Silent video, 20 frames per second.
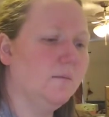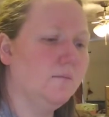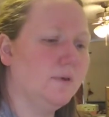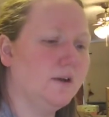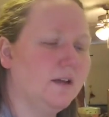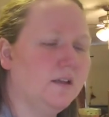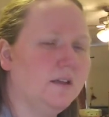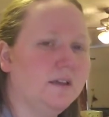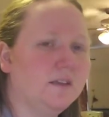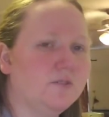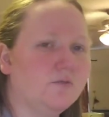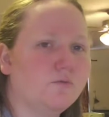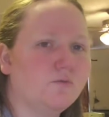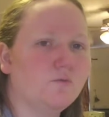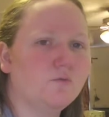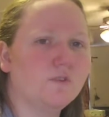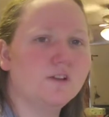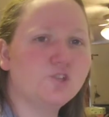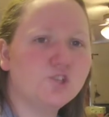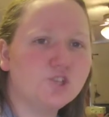But I like the
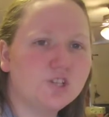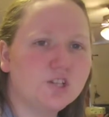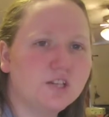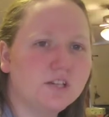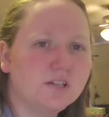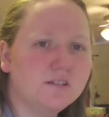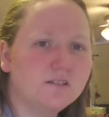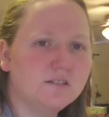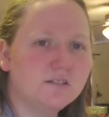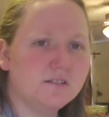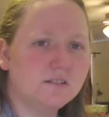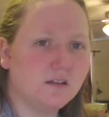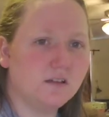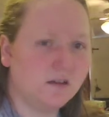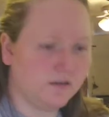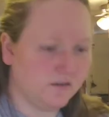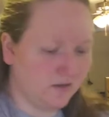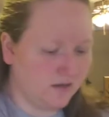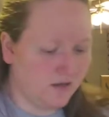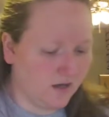richness
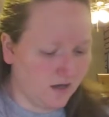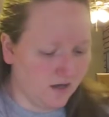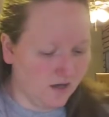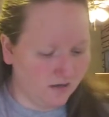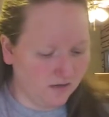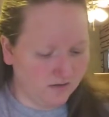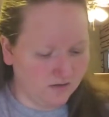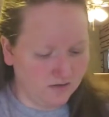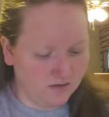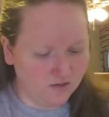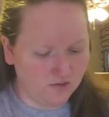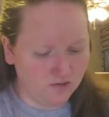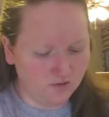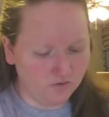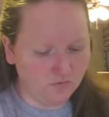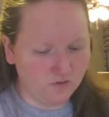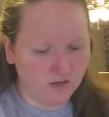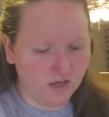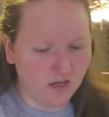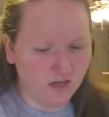that you
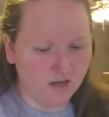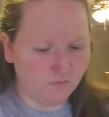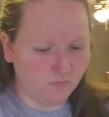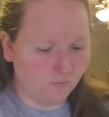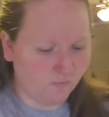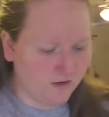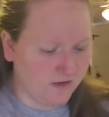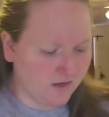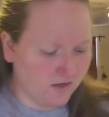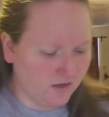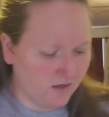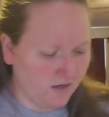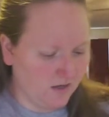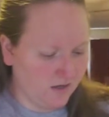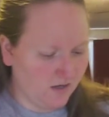get with